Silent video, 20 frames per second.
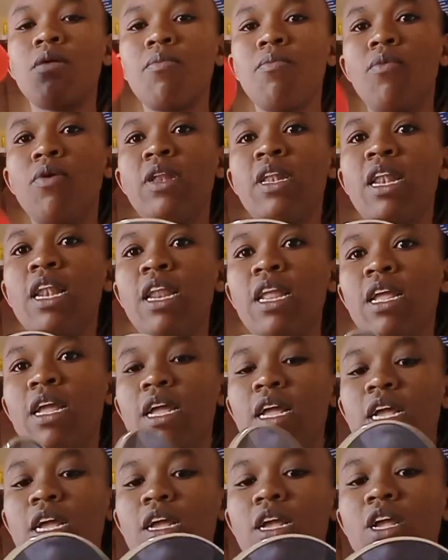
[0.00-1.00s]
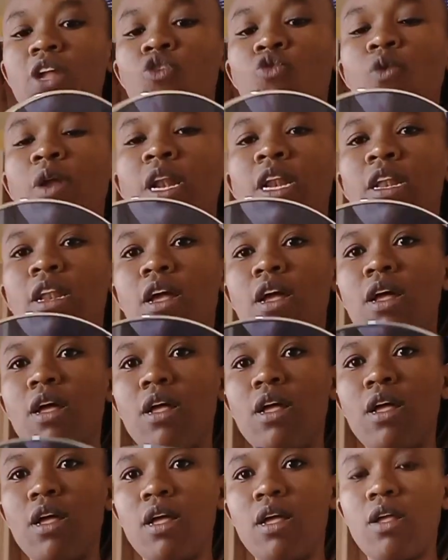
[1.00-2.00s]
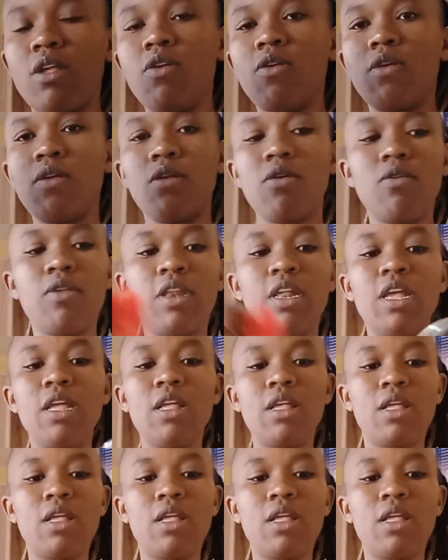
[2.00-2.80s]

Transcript: Mostly it will, you see,